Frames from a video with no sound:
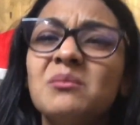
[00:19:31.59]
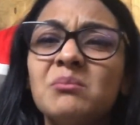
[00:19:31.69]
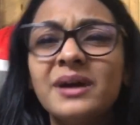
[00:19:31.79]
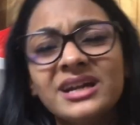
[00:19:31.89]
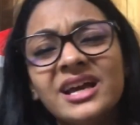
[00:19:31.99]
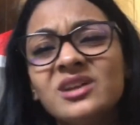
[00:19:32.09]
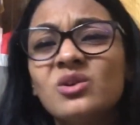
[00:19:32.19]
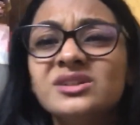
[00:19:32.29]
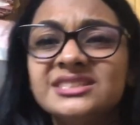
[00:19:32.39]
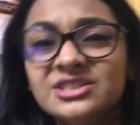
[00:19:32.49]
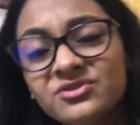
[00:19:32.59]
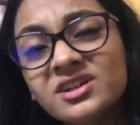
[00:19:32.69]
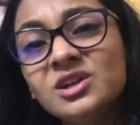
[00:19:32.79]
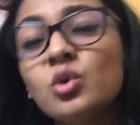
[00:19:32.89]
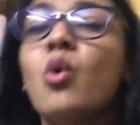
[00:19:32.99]
But I know it's
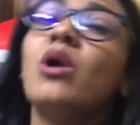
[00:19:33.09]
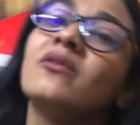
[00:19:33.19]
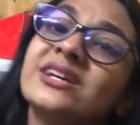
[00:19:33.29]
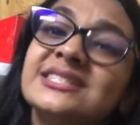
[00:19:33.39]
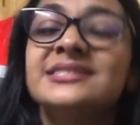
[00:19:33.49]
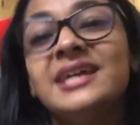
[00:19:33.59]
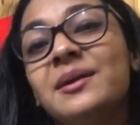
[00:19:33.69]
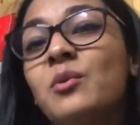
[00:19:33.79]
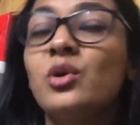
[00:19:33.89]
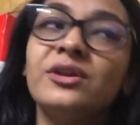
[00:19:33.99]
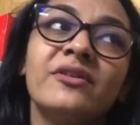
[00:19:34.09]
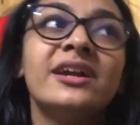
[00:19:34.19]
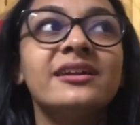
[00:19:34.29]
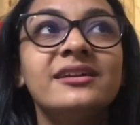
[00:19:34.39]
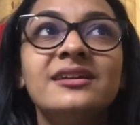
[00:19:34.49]
difficult to always stay
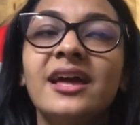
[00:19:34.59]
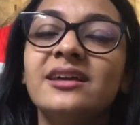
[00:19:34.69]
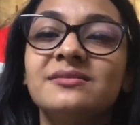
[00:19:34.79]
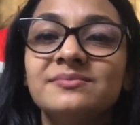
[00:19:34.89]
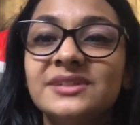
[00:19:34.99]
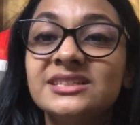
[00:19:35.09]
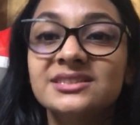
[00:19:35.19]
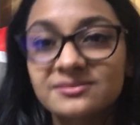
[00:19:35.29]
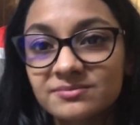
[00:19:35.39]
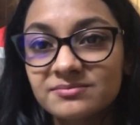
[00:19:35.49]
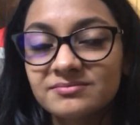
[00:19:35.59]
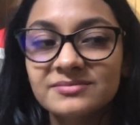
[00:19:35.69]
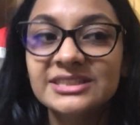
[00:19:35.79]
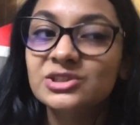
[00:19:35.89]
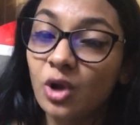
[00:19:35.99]
motivated, like it's
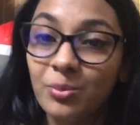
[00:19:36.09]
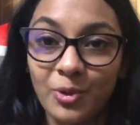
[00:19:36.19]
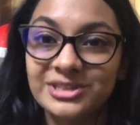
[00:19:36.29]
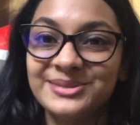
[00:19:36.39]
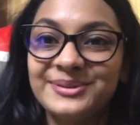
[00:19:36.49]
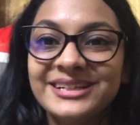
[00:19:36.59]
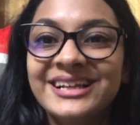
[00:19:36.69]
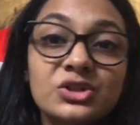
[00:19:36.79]
not possible.